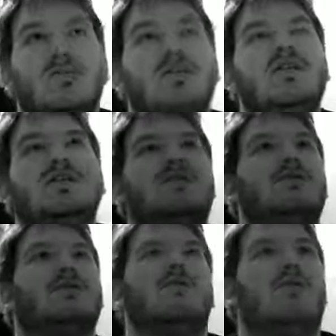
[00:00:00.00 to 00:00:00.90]
one of the
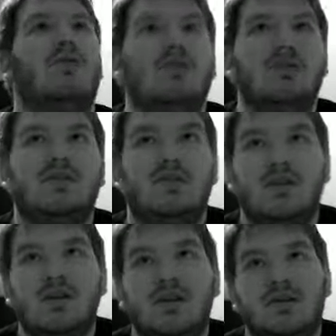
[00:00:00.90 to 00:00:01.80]
smallest
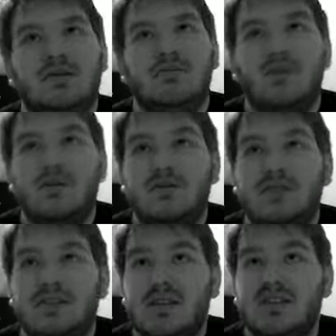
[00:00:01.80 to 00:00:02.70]

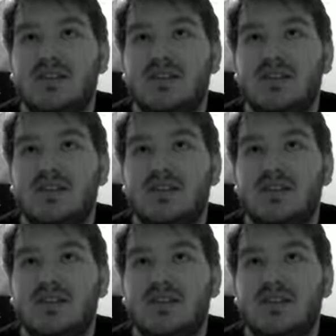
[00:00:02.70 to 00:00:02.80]
mistakes.